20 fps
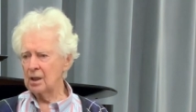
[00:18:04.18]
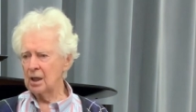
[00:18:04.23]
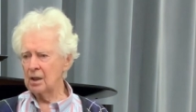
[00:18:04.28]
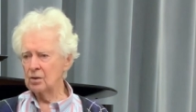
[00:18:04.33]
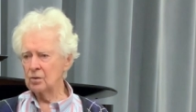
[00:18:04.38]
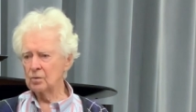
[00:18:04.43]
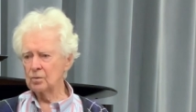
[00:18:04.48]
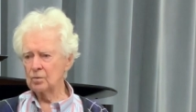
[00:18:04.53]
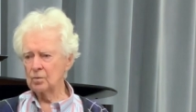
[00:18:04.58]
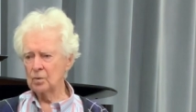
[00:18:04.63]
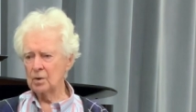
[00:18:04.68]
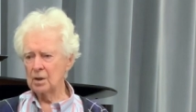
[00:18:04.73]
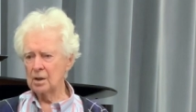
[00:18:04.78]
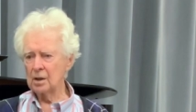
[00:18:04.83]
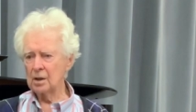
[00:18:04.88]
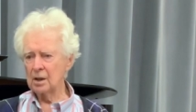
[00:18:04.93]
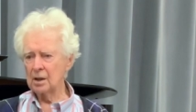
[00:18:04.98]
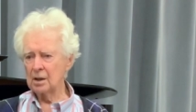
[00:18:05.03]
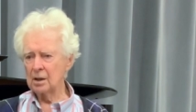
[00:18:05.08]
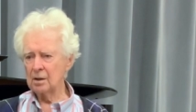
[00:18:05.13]
out
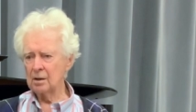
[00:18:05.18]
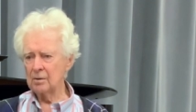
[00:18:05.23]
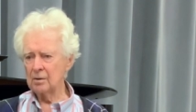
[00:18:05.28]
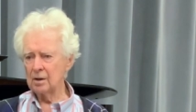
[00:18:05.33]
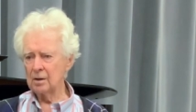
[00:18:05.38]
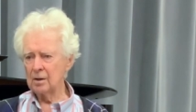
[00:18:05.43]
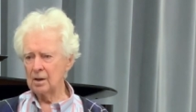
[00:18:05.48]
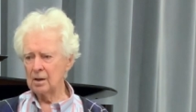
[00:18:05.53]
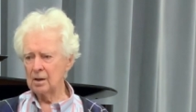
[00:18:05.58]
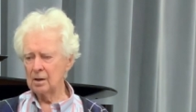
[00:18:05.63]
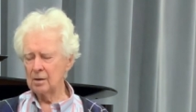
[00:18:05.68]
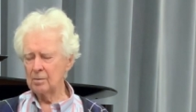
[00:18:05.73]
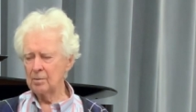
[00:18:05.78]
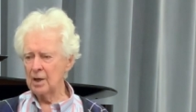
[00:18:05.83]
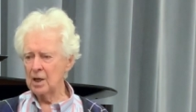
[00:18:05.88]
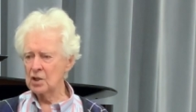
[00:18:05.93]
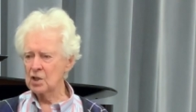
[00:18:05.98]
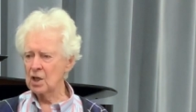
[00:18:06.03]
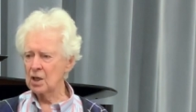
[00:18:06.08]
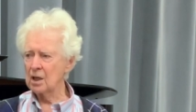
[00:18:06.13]
with a
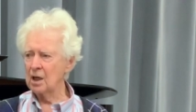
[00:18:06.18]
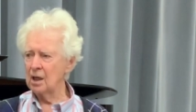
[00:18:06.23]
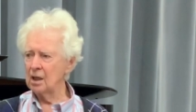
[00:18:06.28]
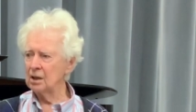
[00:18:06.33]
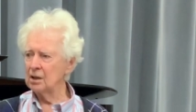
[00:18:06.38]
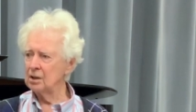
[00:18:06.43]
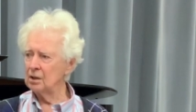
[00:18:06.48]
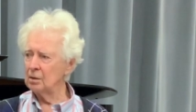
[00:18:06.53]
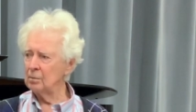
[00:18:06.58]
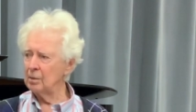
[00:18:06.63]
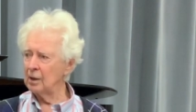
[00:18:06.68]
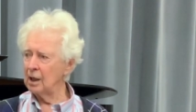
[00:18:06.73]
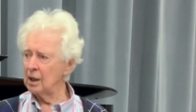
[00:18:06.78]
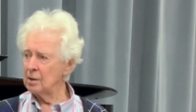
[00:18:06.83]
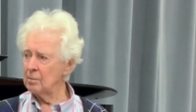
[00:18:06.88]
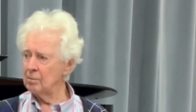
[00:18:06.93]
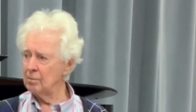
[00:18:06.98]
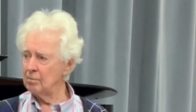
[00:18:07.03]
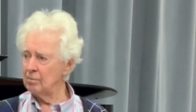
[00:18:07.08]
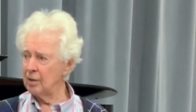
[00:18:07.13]
Passacaglia
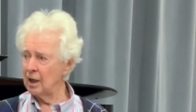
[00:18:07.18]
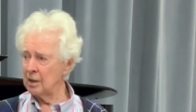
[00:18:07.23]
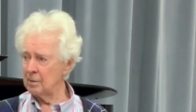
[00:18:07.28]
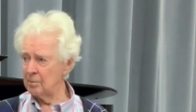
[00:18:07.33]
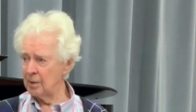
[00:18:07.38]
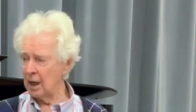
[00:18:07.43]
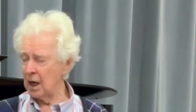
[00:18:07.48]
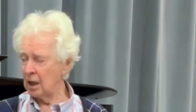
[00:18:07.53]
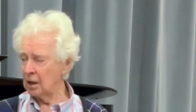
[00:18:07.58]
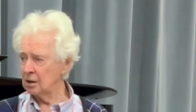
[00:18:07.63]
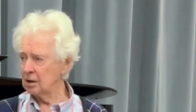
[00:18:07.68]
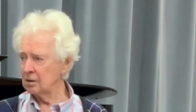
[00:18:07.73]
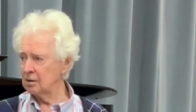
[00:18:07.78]
by Bach,